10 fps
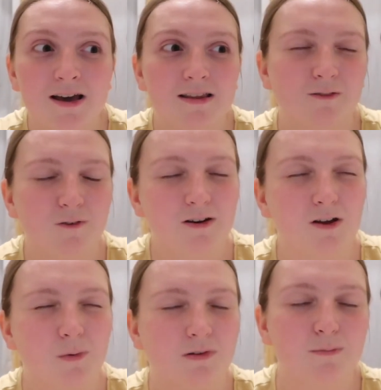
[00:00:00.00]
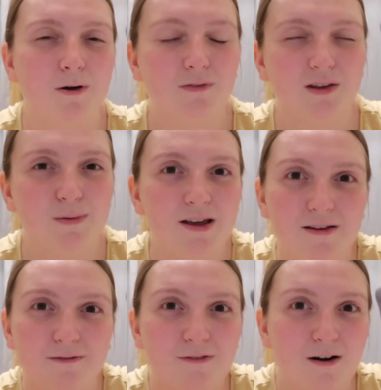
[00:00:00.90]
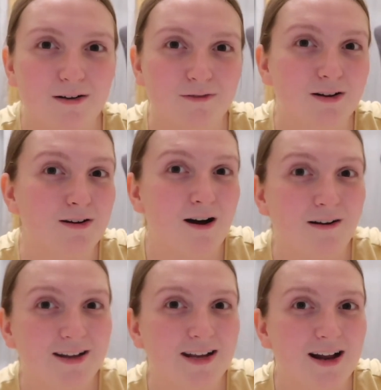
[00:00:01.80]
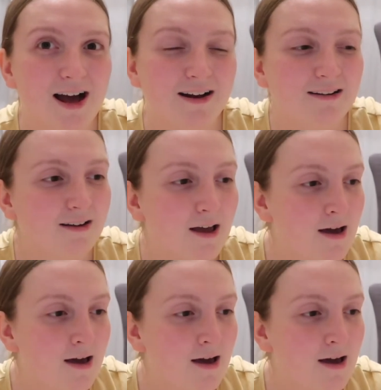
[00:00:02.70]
this video was supposed to be 5 to 9 and